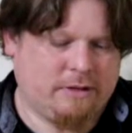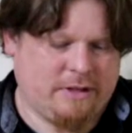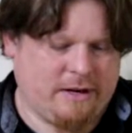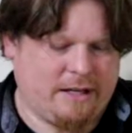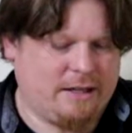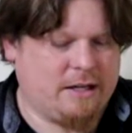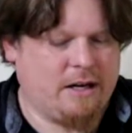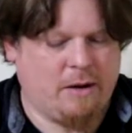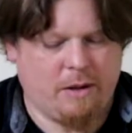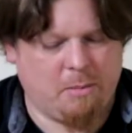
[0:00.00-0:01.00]
Alright, that's
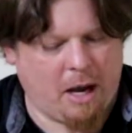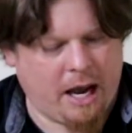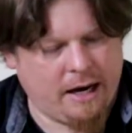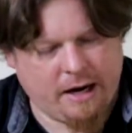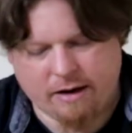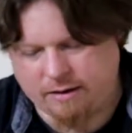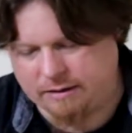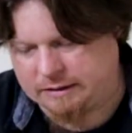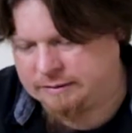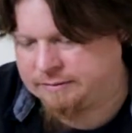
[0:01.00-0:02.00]
going to go in the pan here.
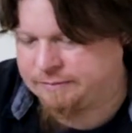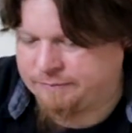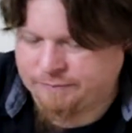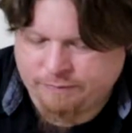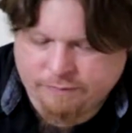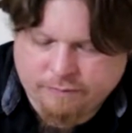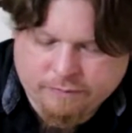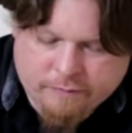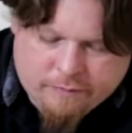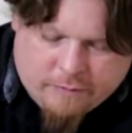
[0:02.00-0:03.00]

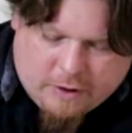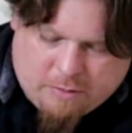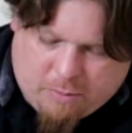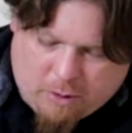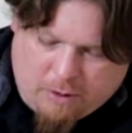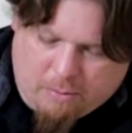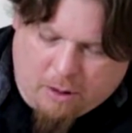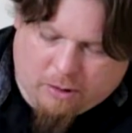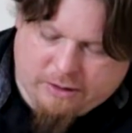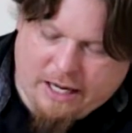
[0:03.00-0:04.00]
Let's pull the
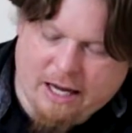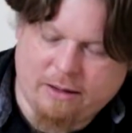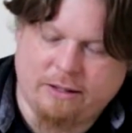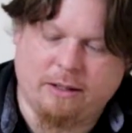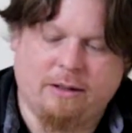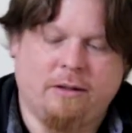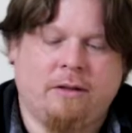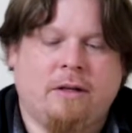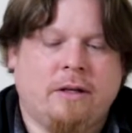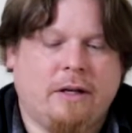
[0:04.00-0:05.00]
bolt out
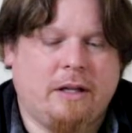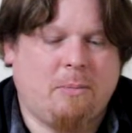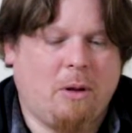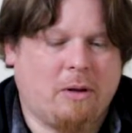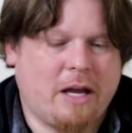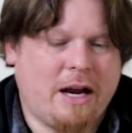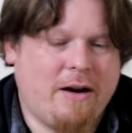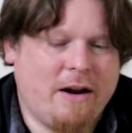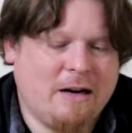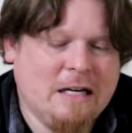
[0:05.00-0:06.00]
and the bolt
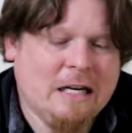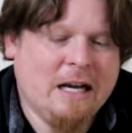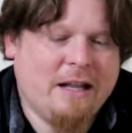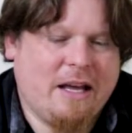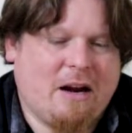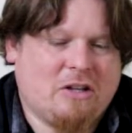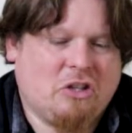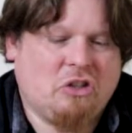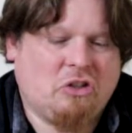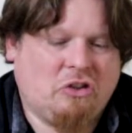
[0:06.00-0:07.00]
carrier. They are
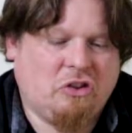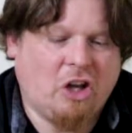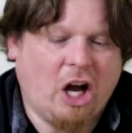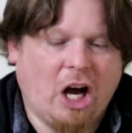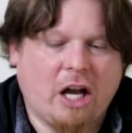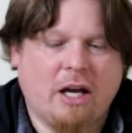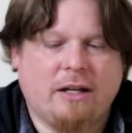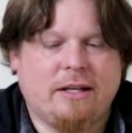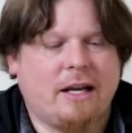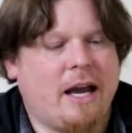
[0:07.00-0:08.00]
stuck
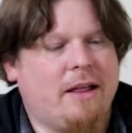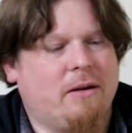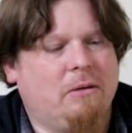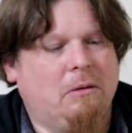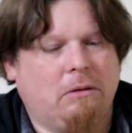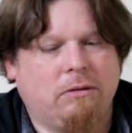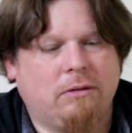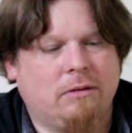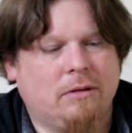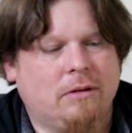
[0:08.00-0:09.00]
together.
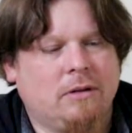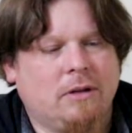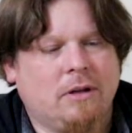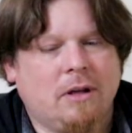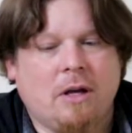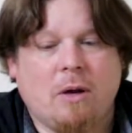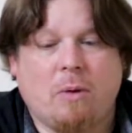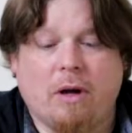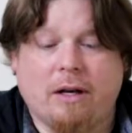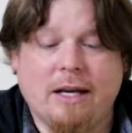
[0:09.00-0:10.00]
Oof.
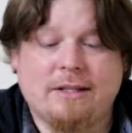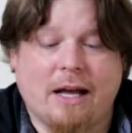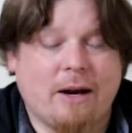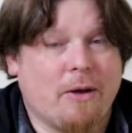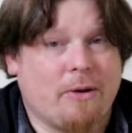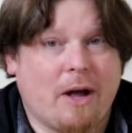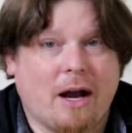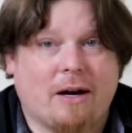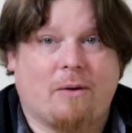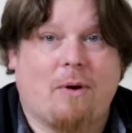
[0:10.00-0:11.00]
Well, at least I know they're
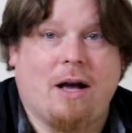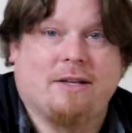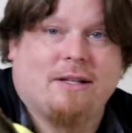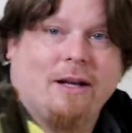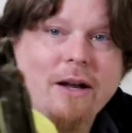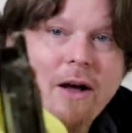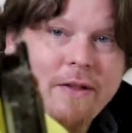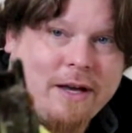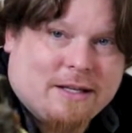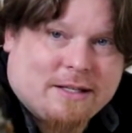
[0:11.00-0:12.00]
not going to rust. Look at all
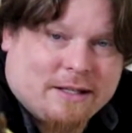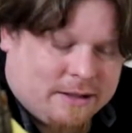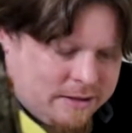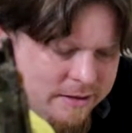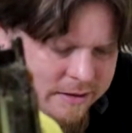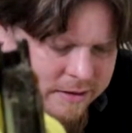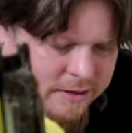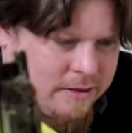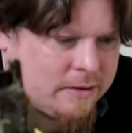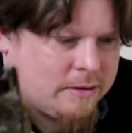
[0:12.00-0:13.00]
this.
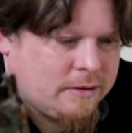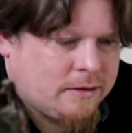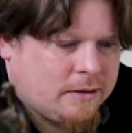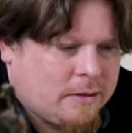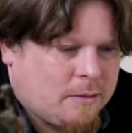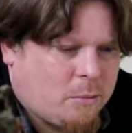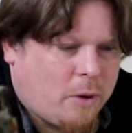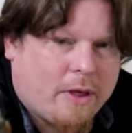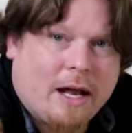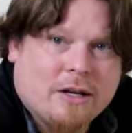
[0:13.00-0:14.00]

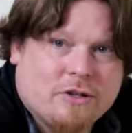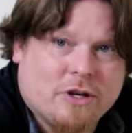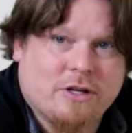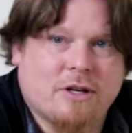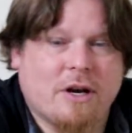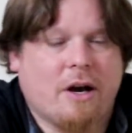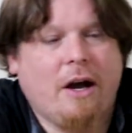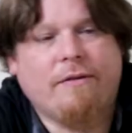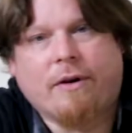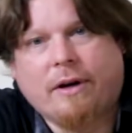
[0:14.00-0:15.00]
Boy, that is just
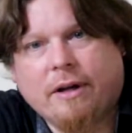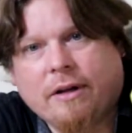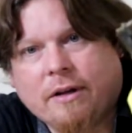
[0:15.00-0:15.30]
covered.